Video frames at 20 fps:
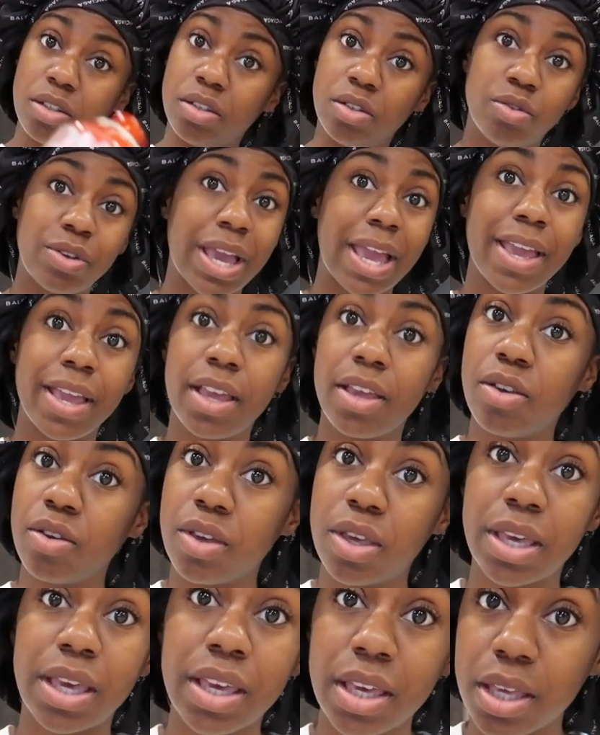Okay?
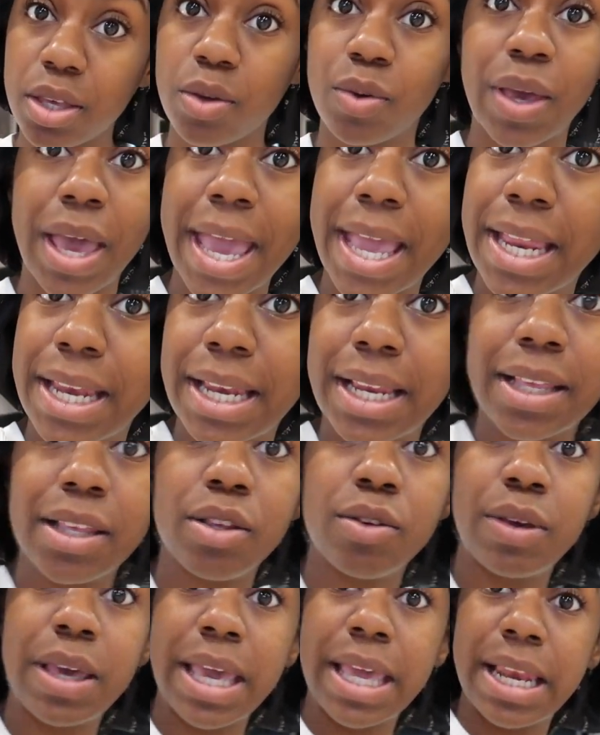You can't, you
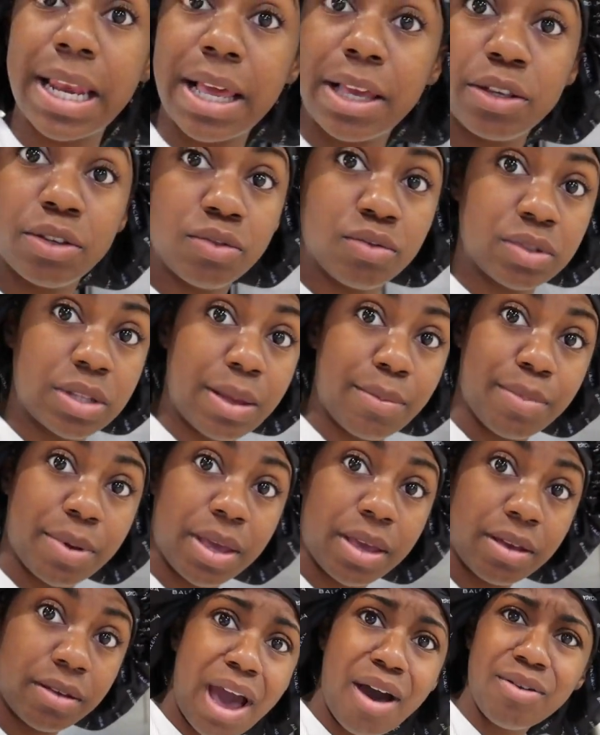can't not use that
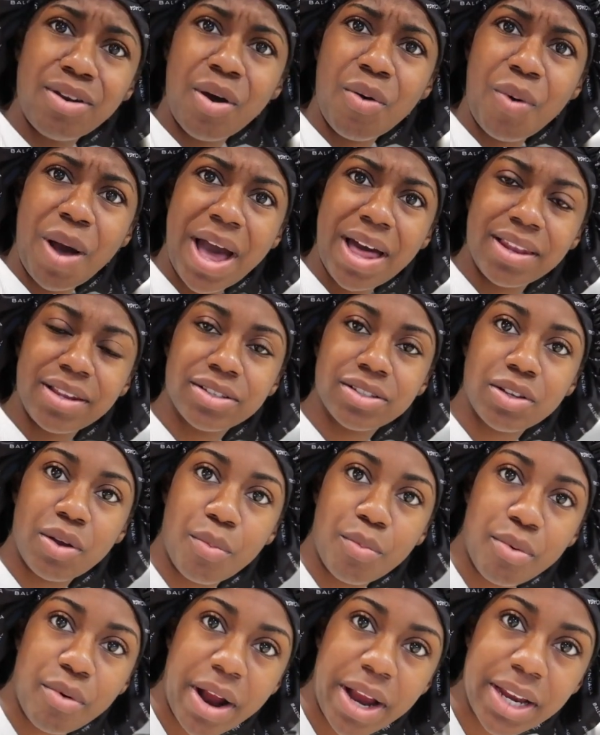pen. I don't know why I look so
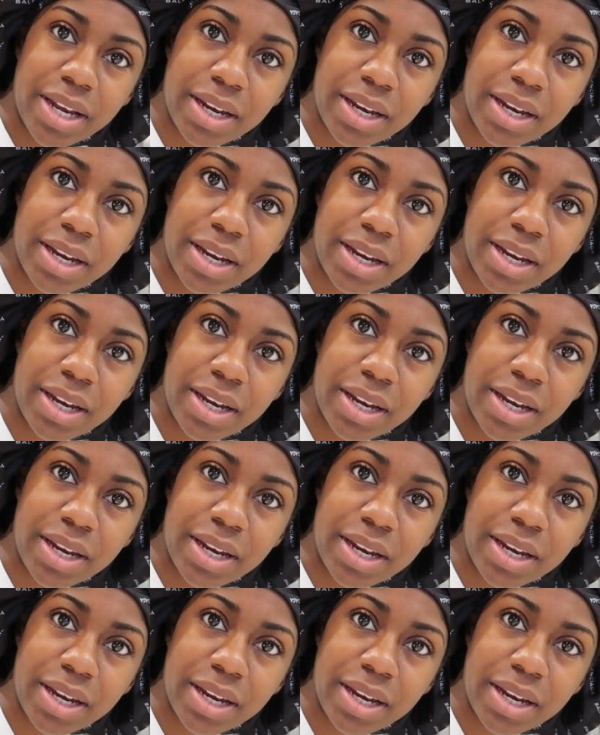bright